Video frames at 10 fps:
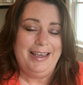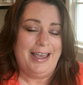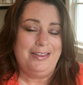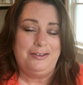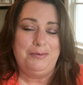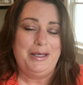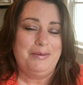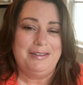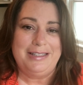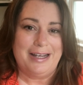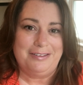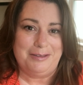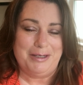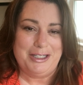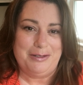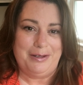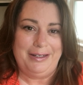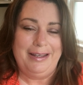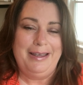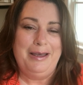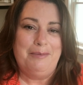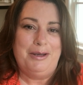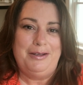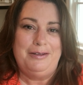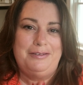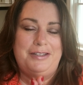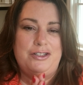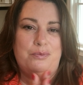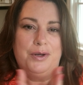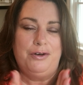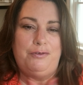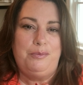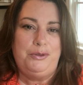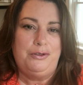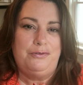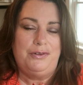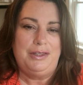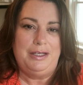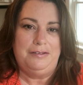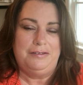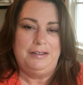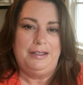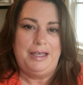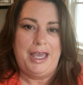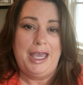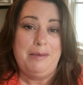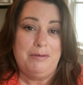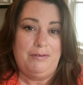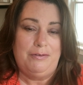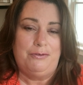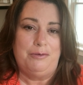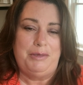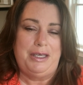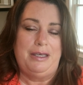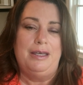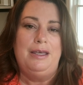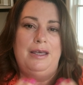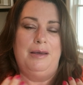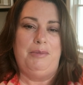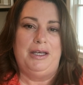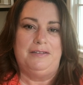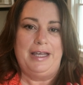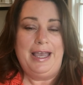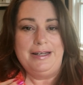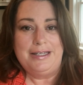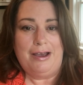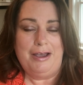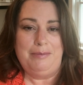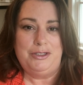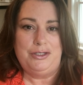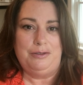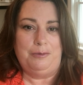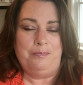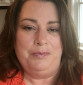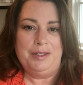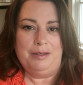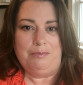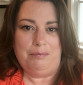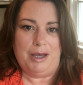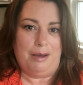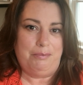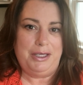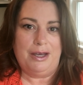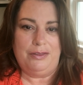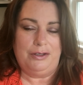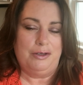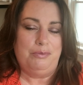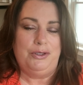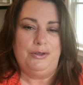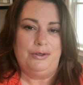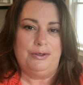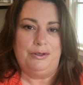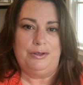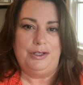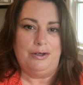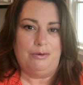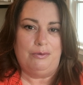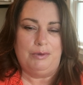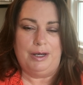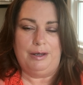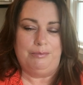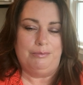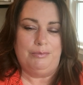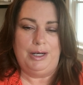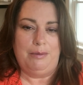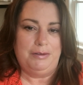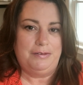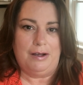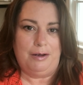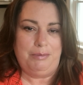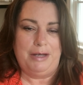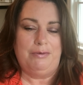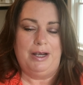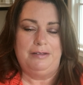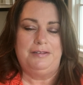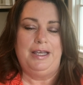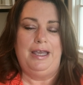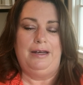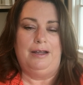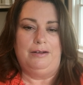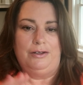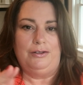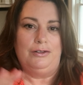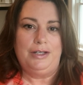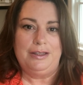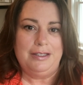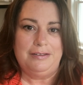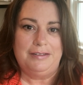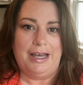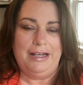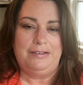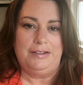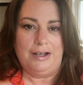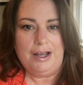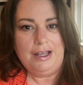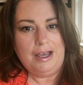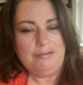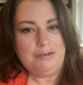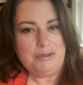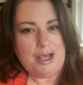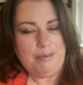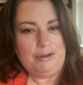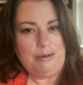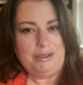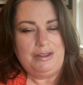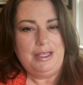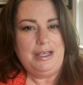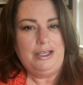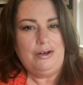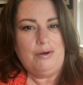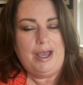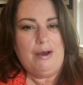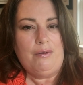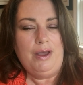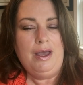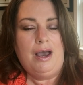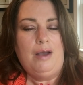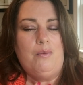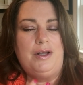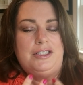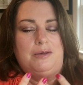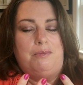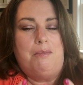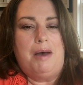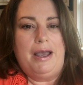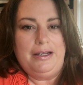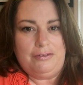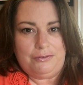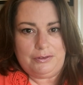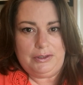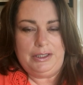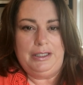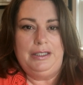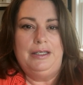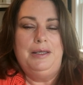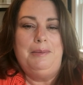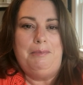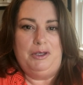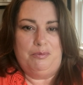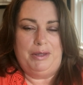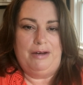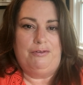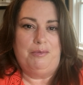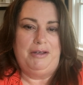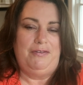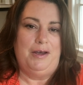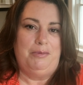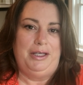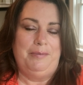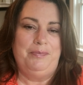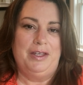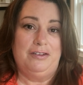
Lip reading: And this week was a testament to it. But such wonderful, beautiful things came of it for me, because I had time to be on the computer, you know, when I was on bed rest, and could look at these sites and kind of have some time alone to think, you know, how I want to mindfully meal plan for my family.